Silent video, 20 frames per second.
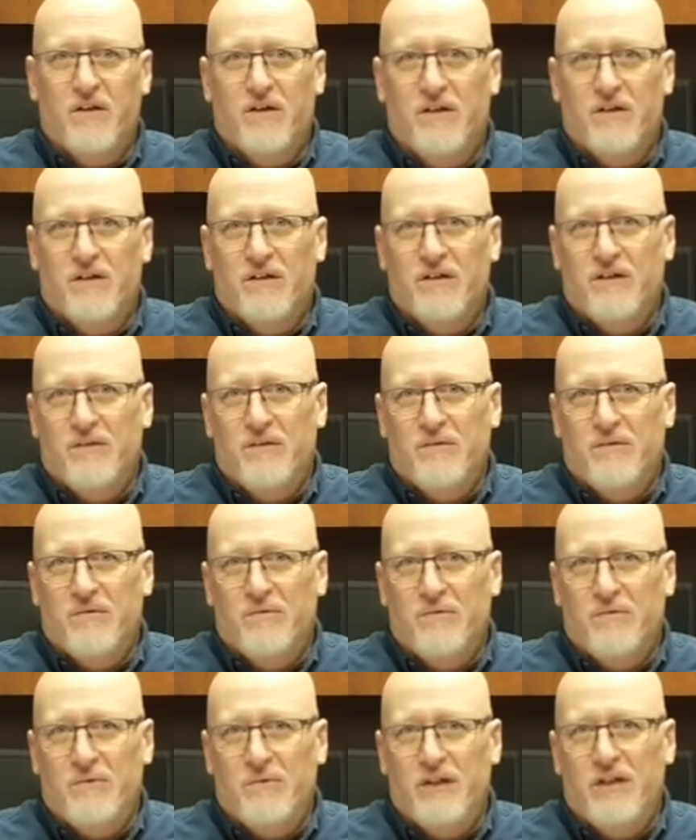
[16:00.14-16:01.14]
use
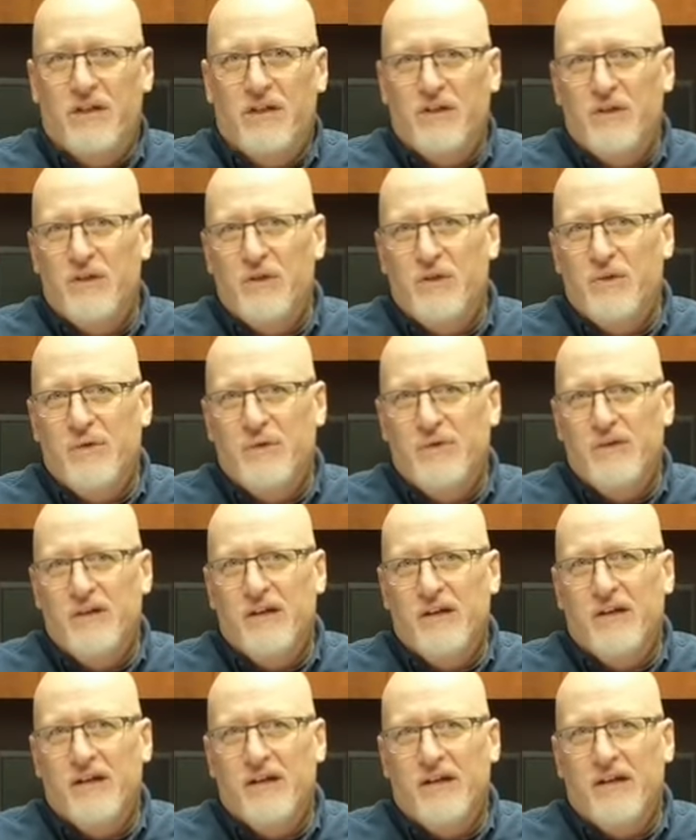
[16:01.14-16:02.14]
uh, to
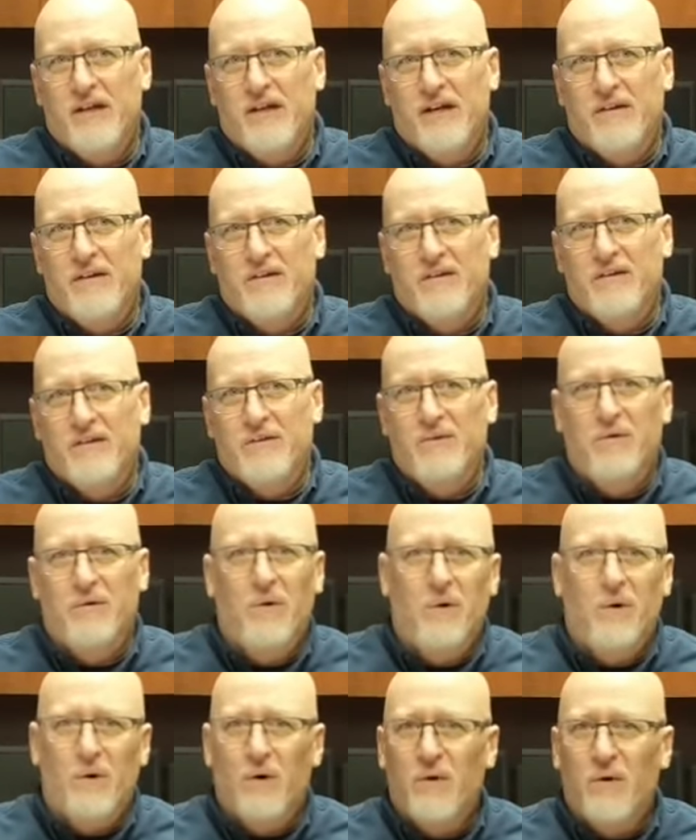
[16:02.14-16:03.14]
lord over someone
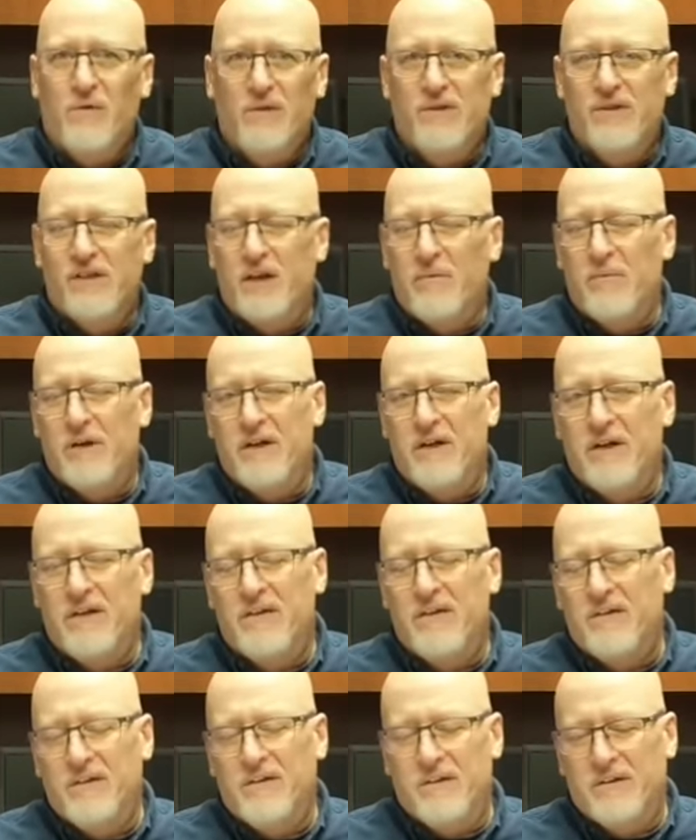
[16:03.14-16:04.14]
or, or something like
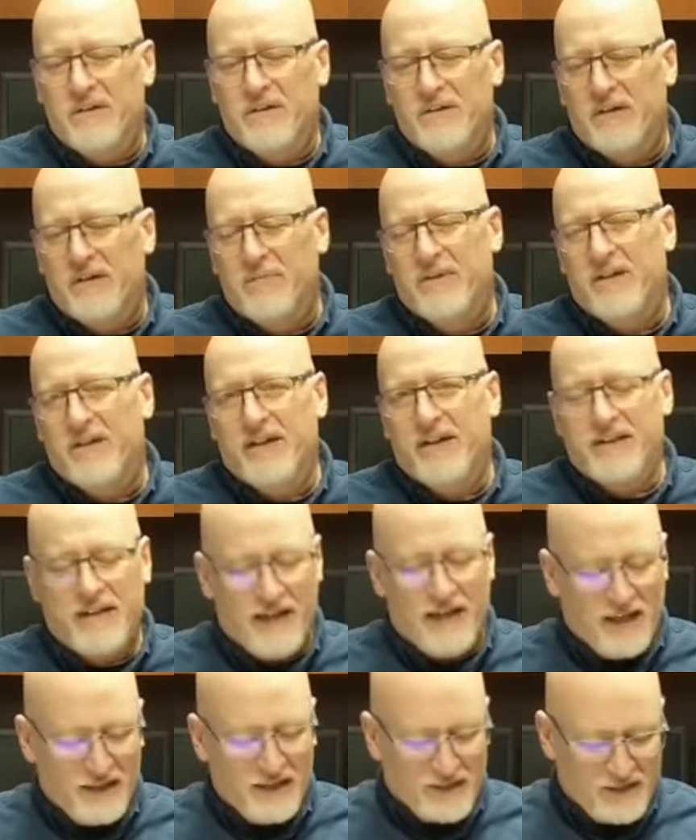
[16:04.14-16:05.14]
that. It's it's not
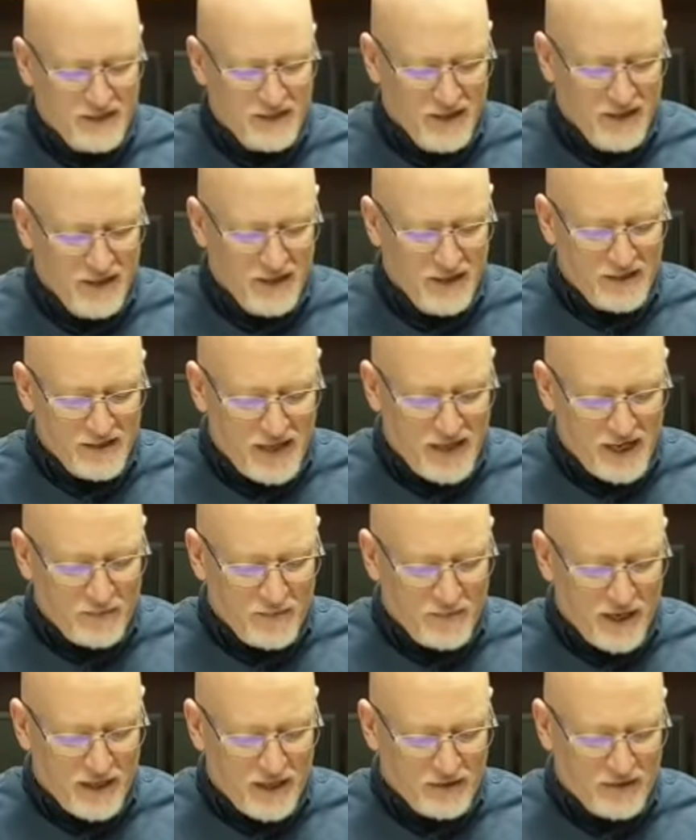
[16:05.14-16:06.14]
about that. It's just
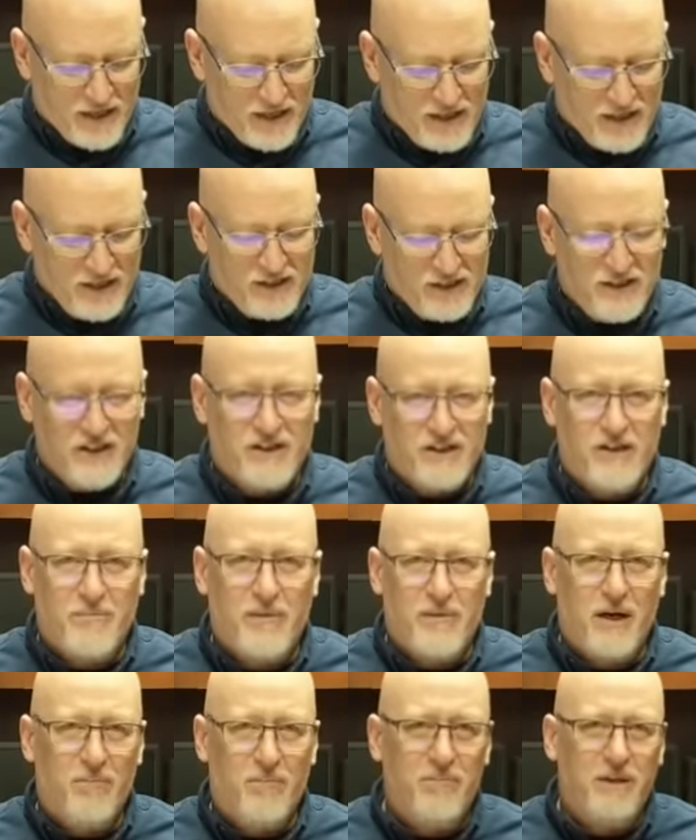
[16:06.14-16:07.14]
about being patient with
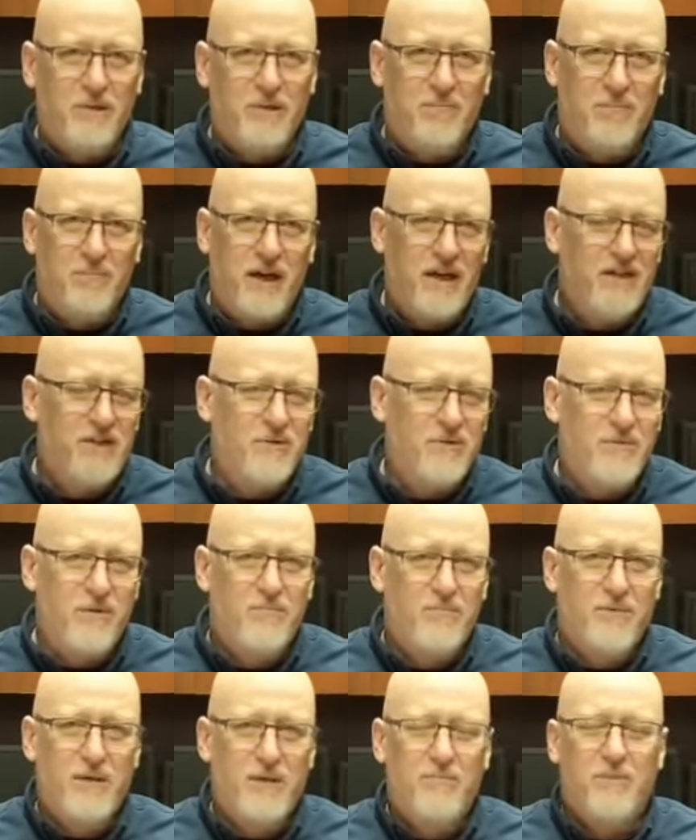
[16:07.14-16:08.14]
people. It's
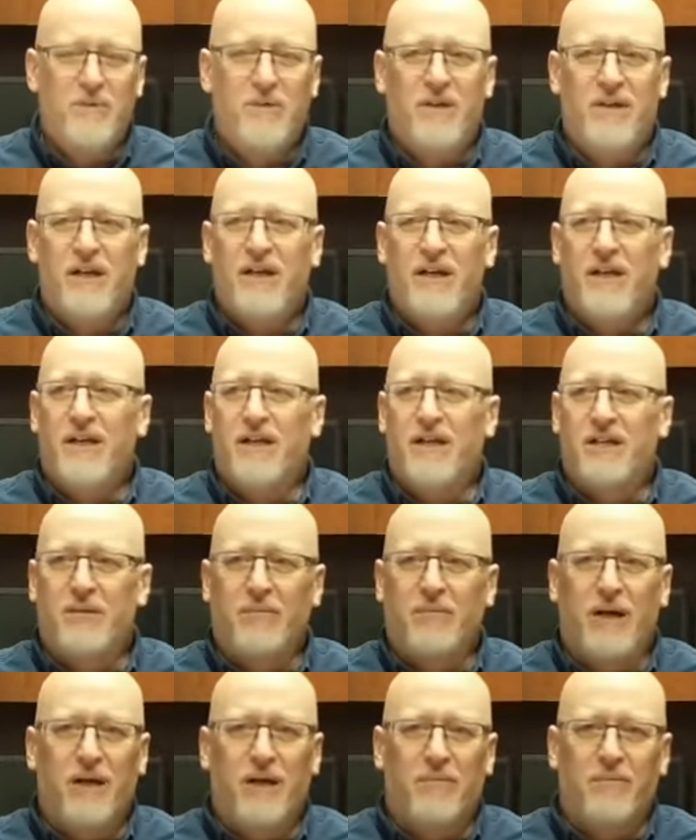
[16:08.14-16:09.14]
about being human
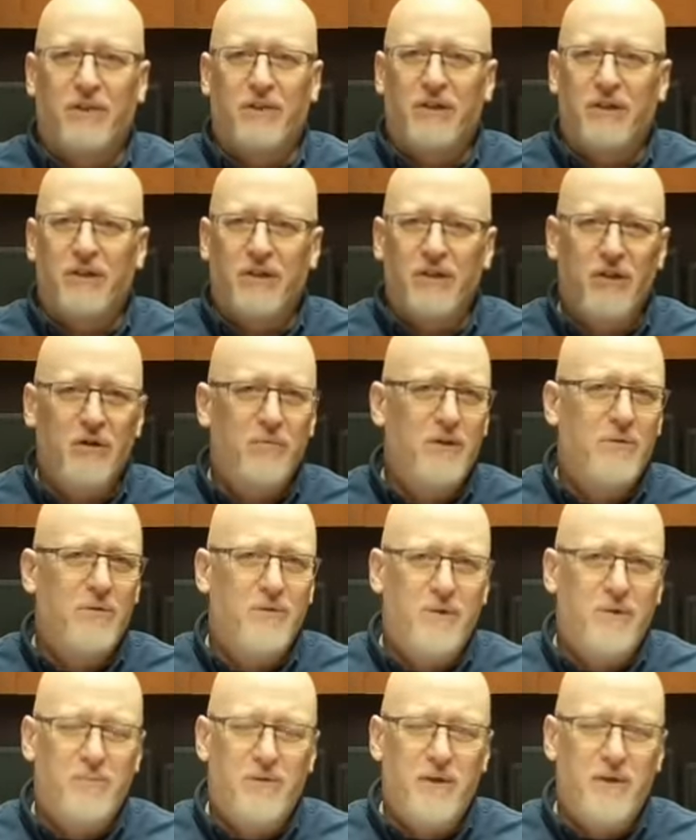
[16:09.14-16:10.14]
with people,
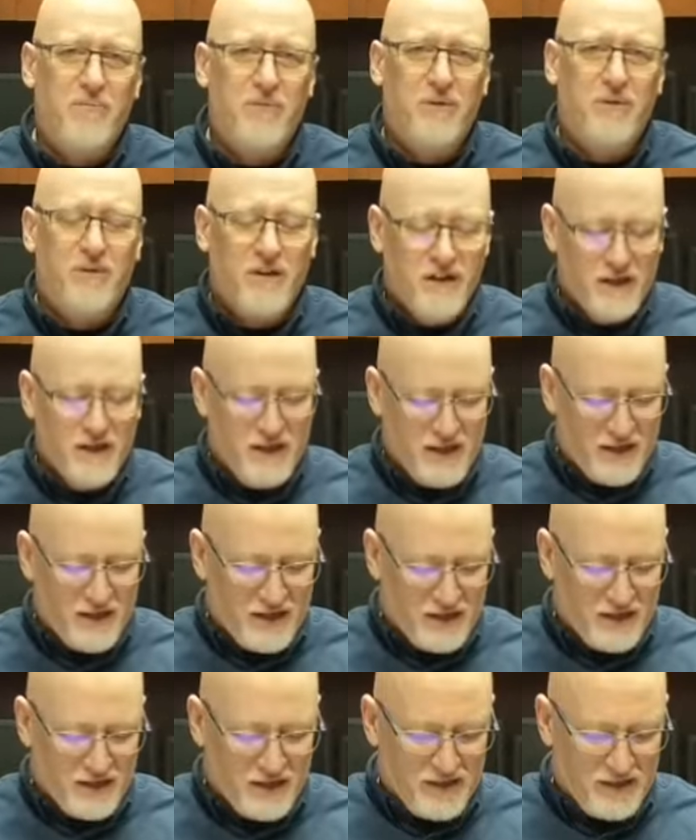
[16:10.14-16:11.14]
and uh, that's a
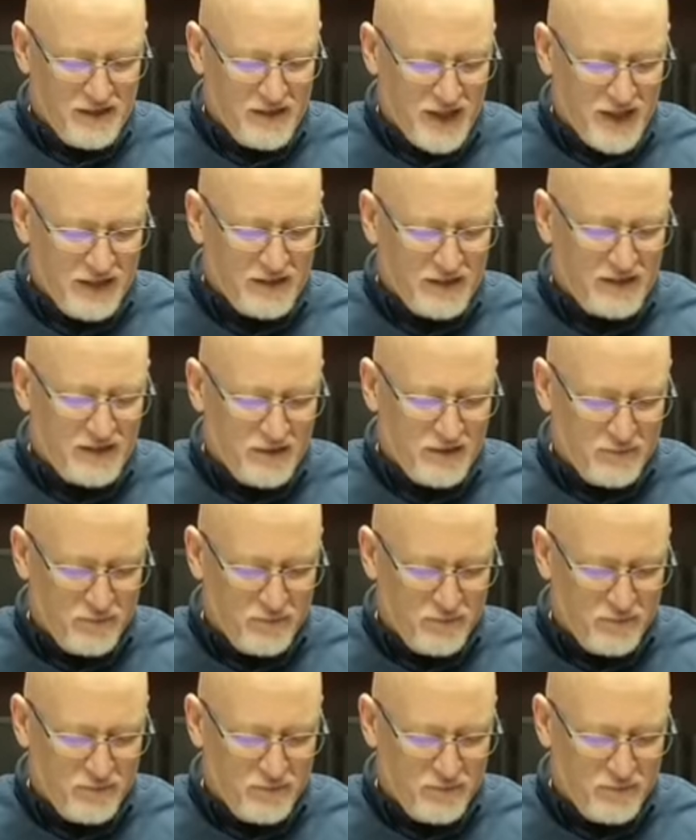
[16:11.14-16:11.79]
beautiful thing.